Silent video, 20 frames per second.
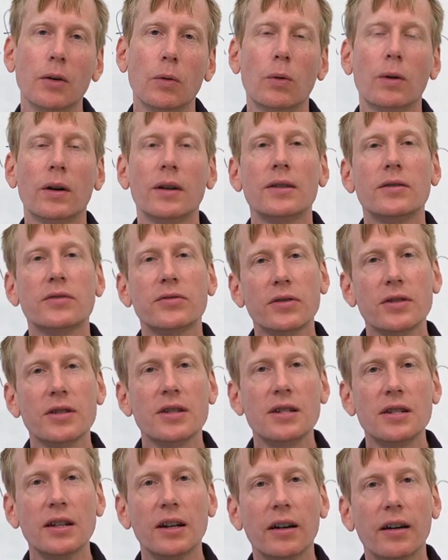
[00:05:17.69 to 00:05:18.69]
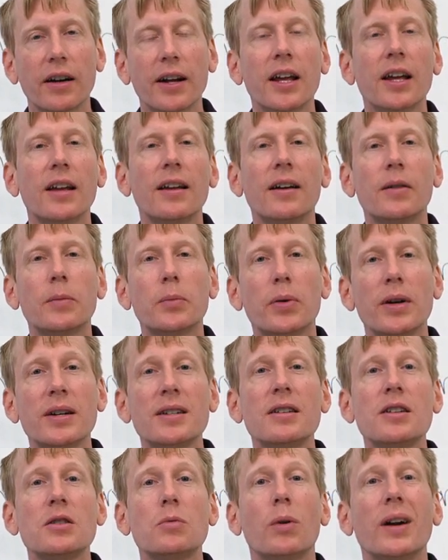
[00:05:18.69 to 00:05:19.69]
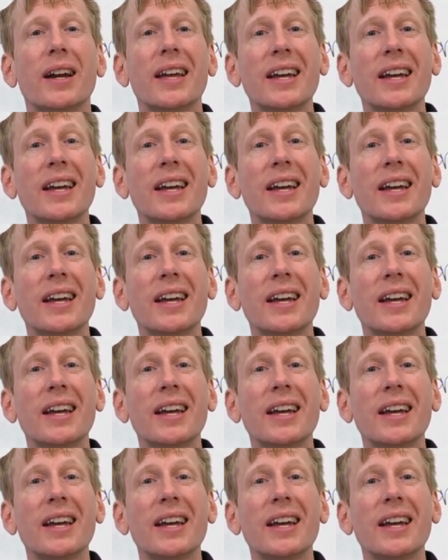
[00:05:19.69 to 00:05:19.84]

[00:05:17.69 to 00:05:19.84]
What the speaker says: where in the first year, prices were